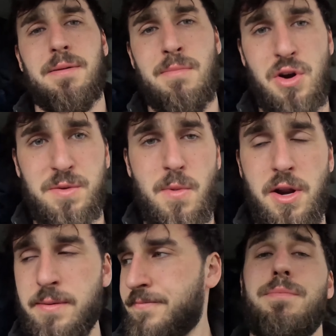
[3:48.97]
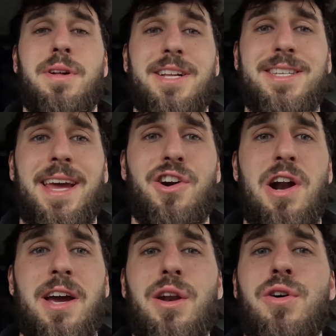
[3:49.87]
Money's money. But let's get
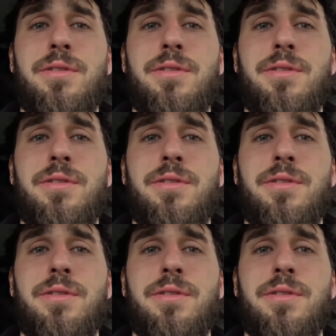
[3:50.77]
cracking